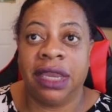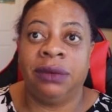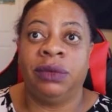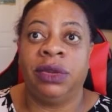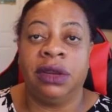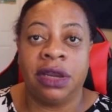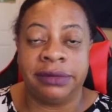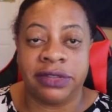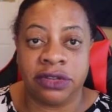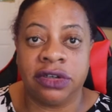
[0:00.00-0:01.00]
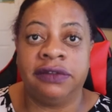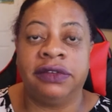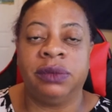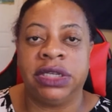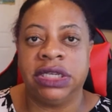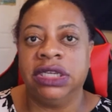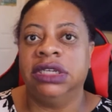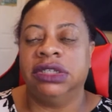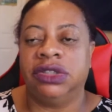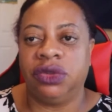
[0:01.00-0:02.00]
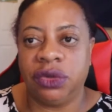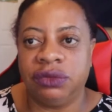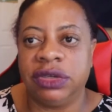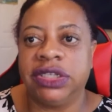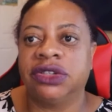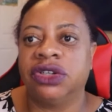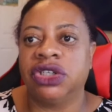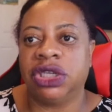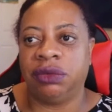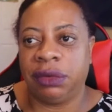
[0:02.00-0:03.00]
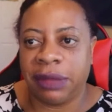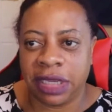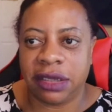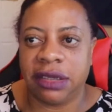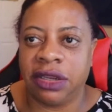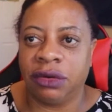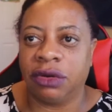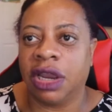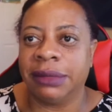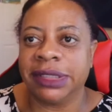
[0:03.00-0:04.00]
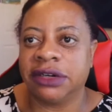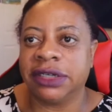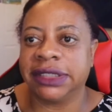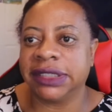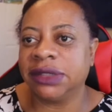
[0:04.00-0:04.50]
And we observe and we do the research and we make, commentaries and